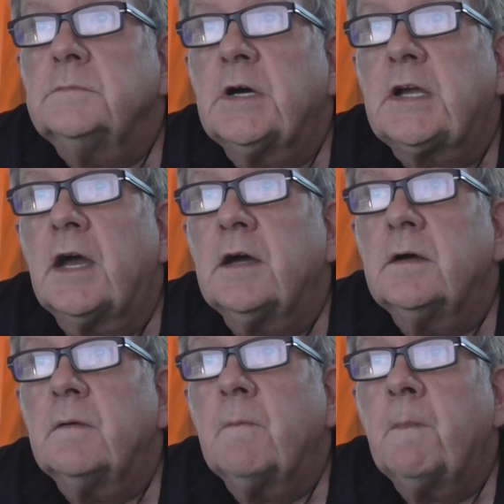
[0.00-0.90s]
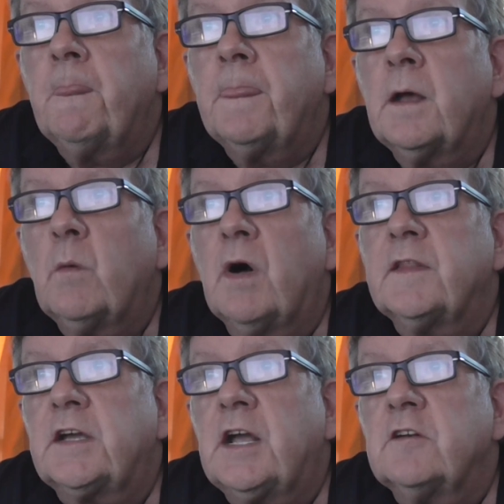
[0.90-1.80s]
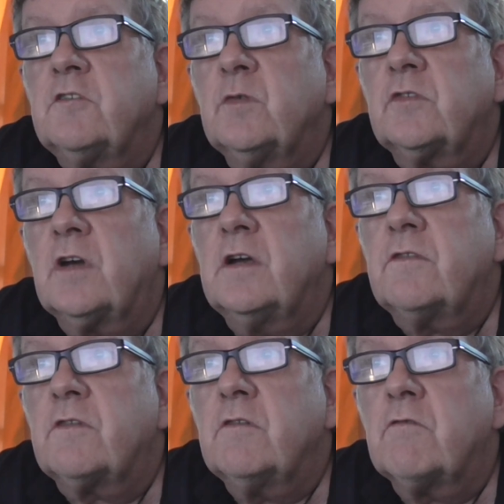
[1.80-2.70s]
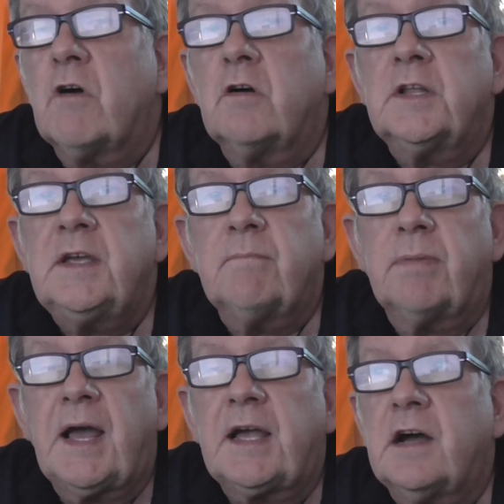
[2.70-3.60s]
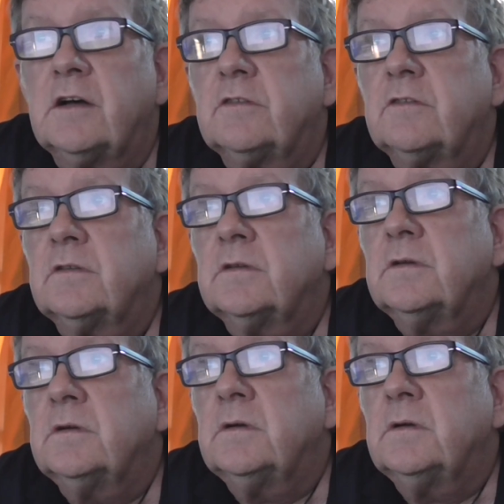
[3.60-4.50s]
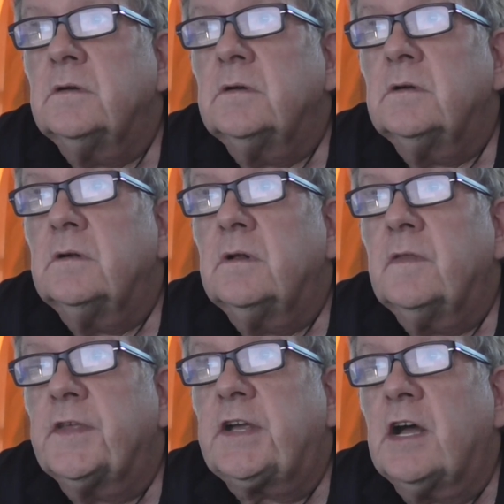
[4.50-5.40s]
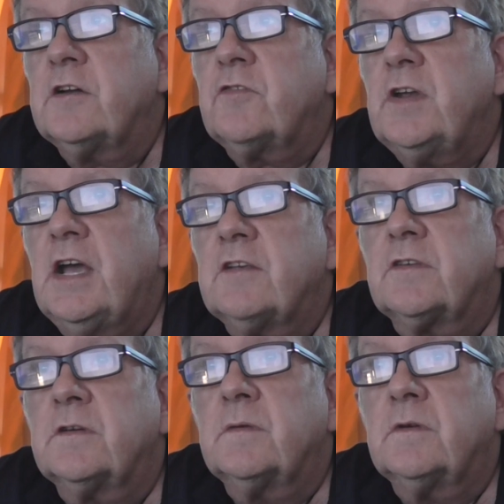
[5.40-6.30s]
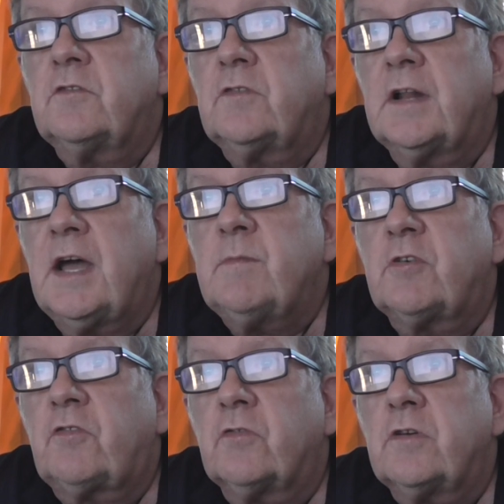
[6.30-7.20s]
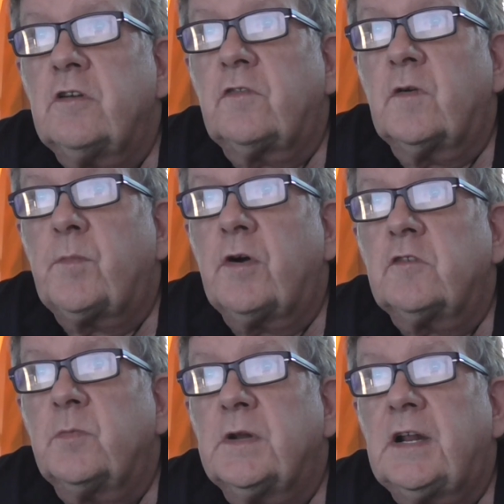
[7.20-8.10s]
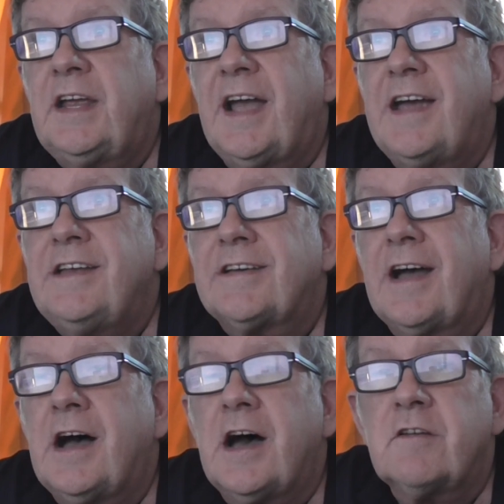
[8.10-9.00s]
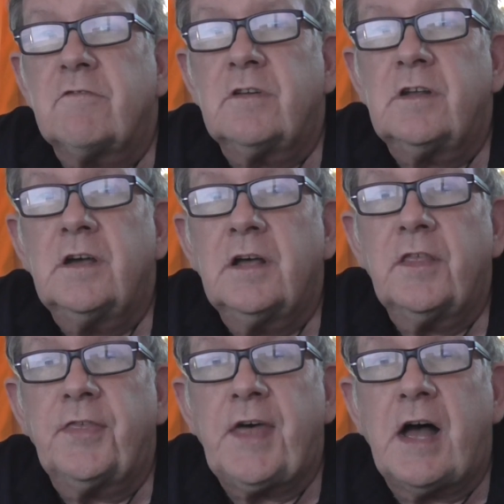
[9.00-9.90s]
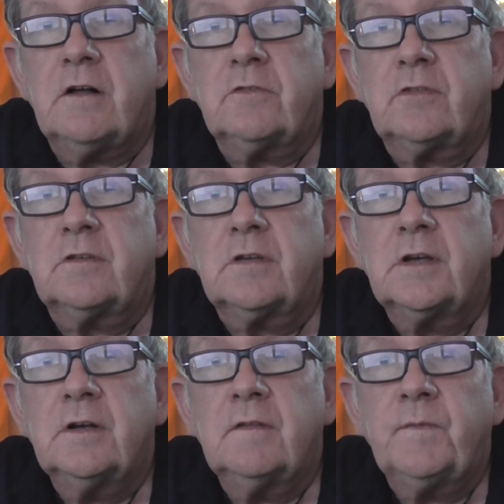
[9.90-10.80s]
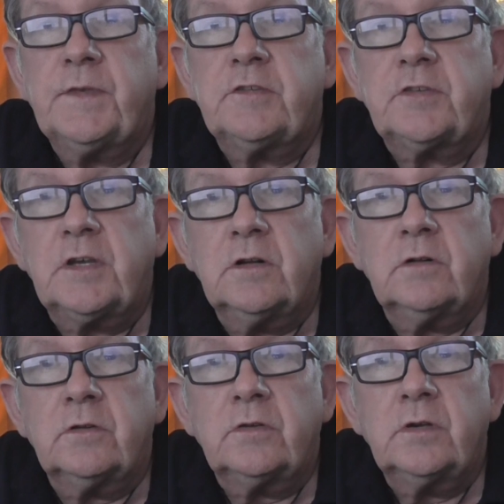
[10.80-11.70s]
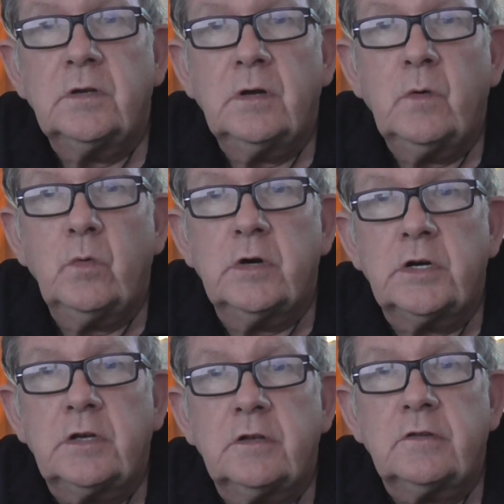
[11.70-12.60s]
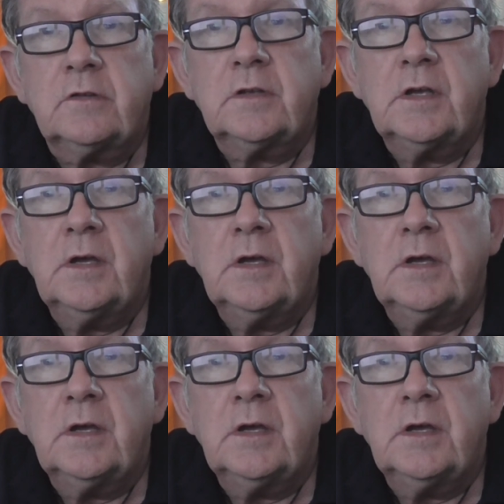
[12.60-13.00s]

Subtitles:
Okay? While the country was going through rolling blackouts. The country has a labour shortage of approximately 800,000 skilled workers